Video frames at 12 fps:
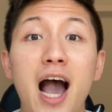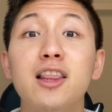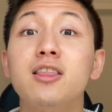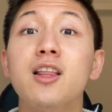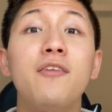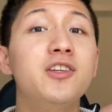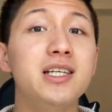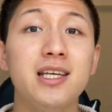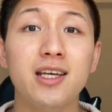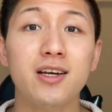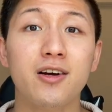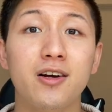I'd love to
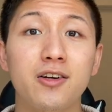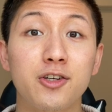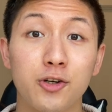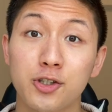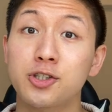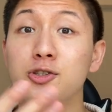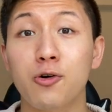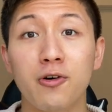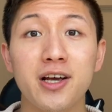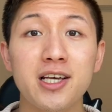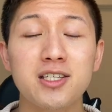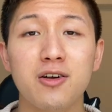hear your
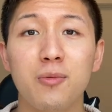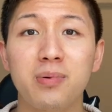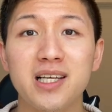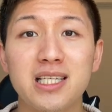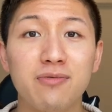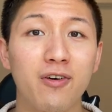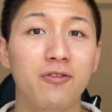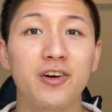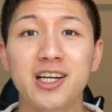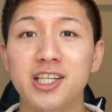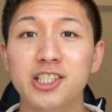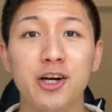story. So please feel free
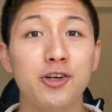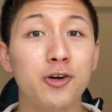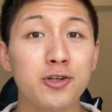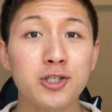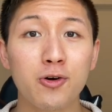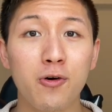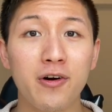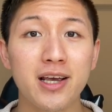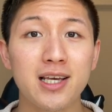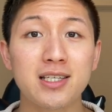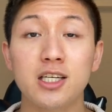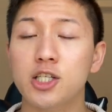to share your
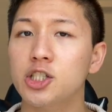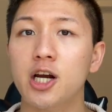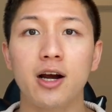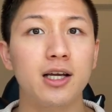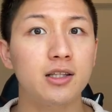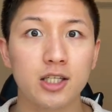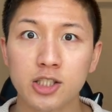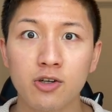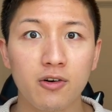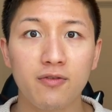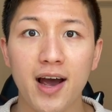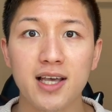stories, share additional
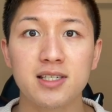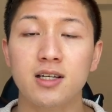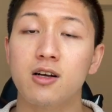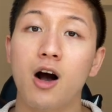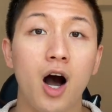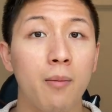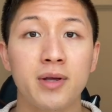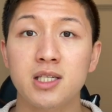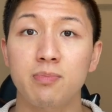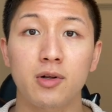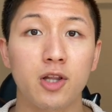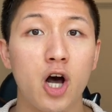advice in the comments
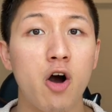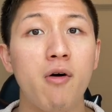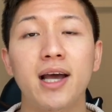below.